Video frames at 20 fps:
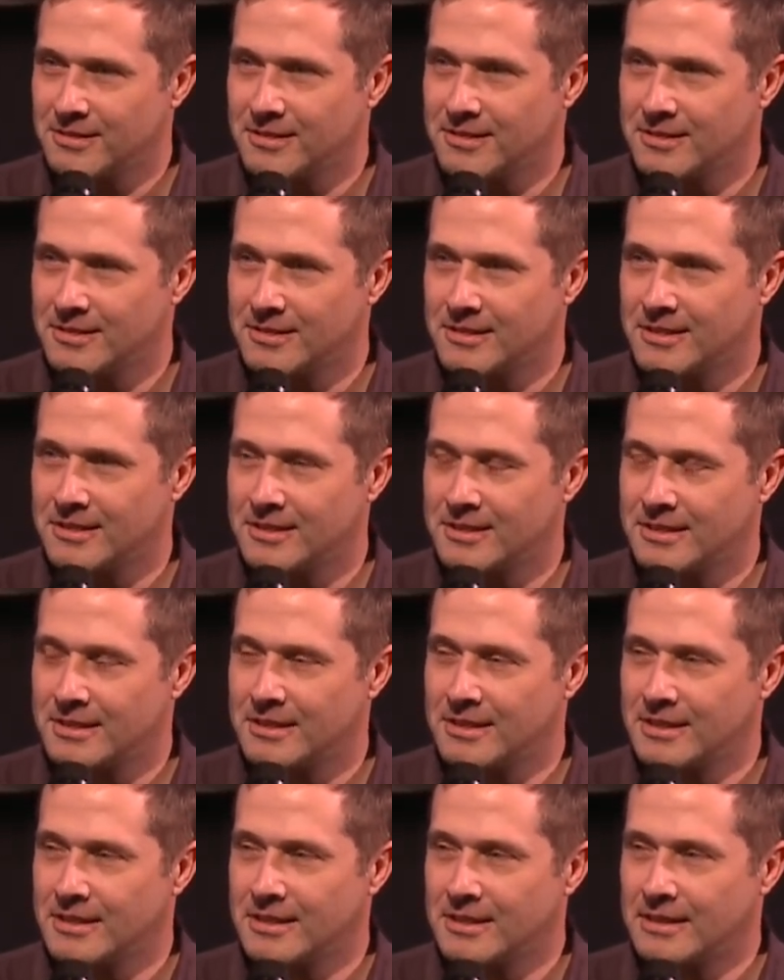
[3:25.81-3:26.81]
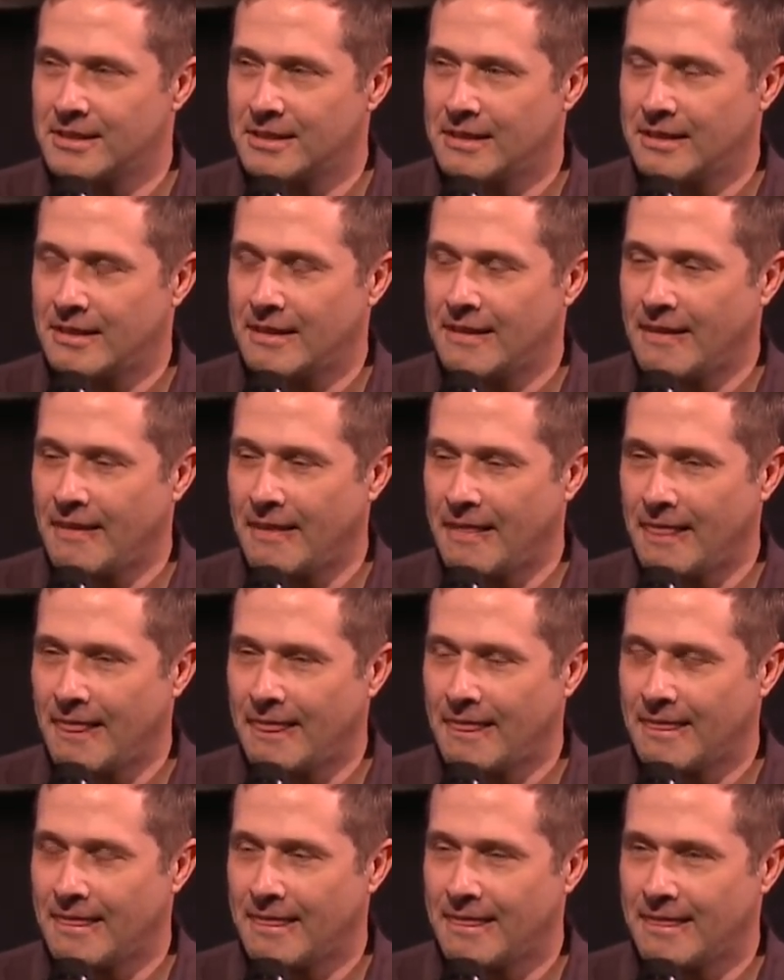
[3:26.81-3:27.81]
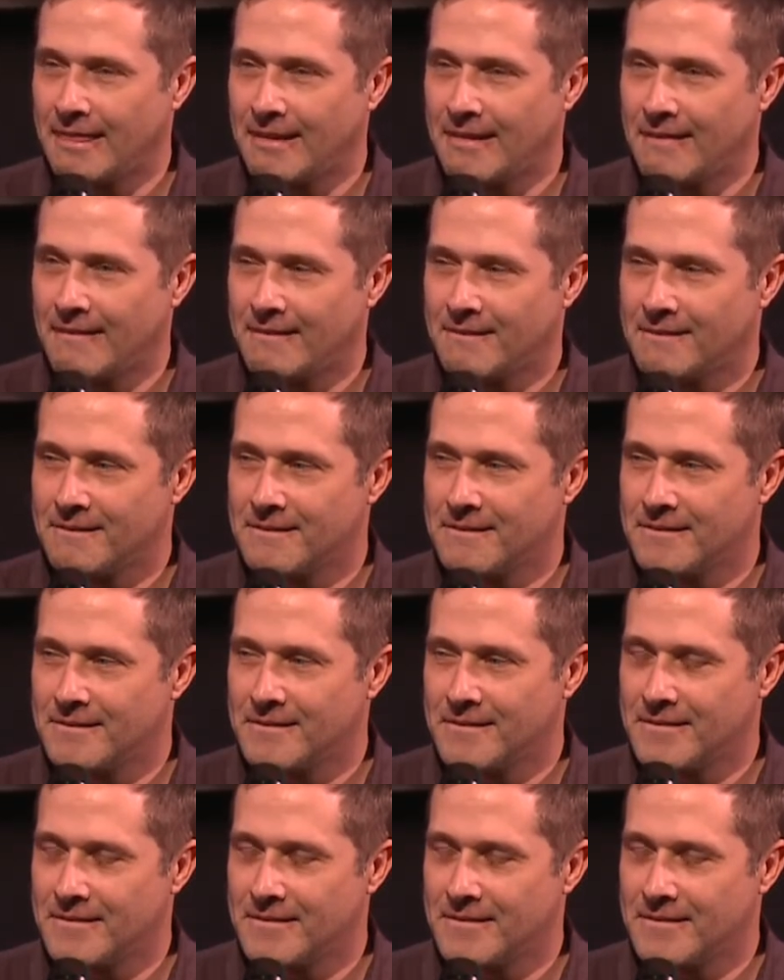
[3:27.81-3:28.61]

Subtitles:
Nothing is said.